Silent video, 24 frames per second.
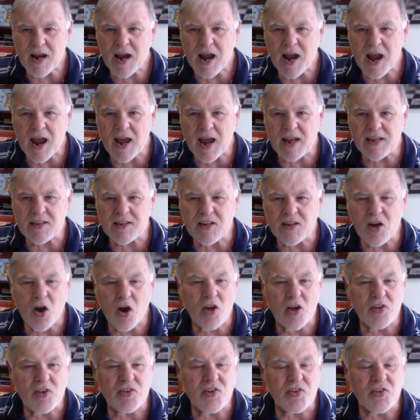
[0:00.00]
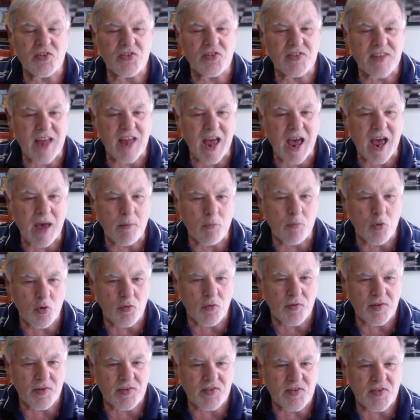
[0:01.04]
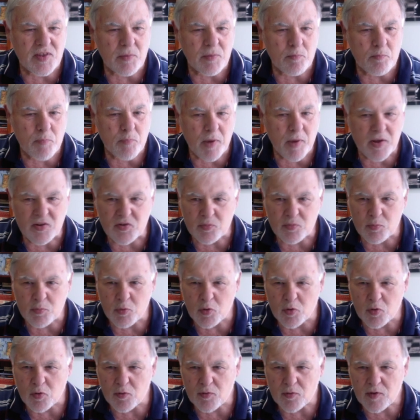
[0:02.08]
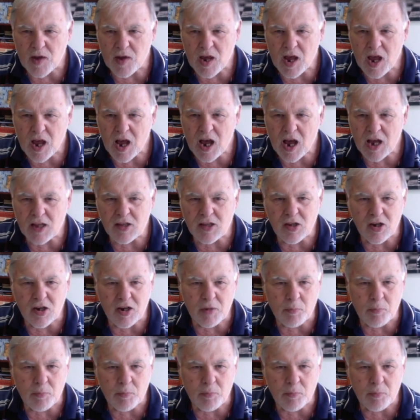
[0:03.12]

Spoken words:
And it's a star move. It's the best move. A lot of